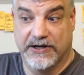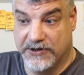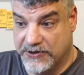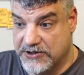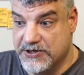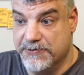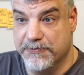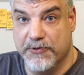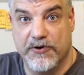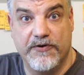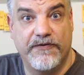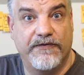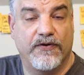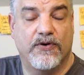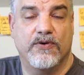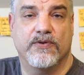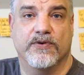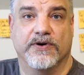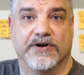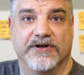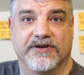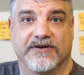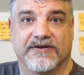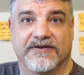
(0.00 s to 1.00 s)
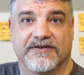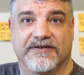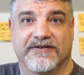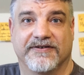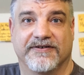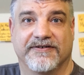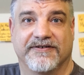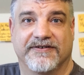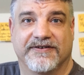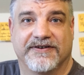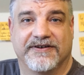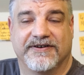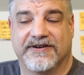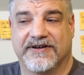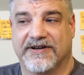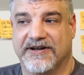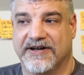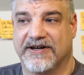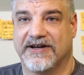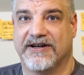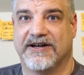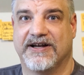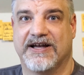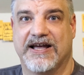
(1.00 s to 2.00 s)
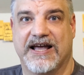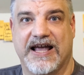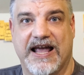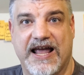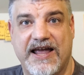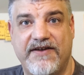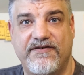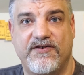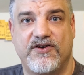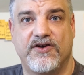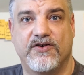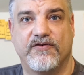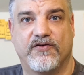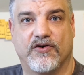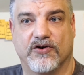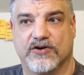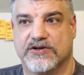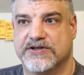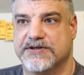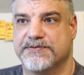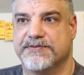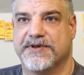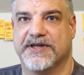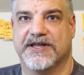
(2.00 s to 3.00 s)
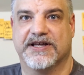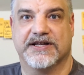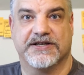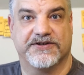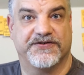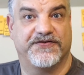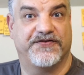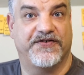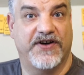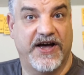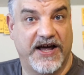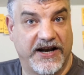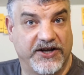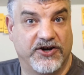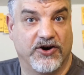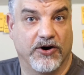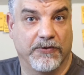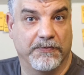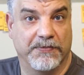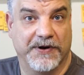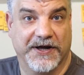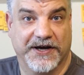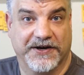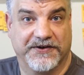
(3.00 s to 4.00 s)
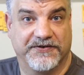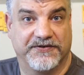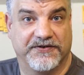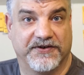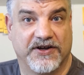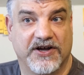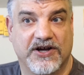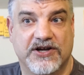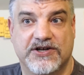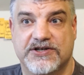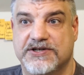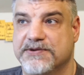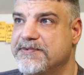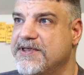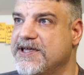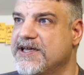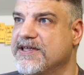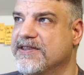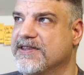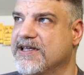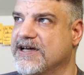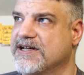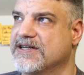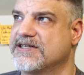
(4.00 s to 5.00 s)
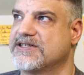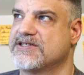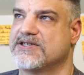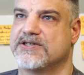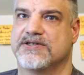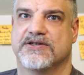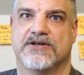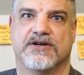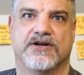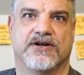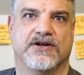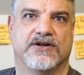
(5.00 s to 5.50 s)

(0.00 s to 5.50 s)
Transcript: to move forward. If you've got something that's fairly complex, something that's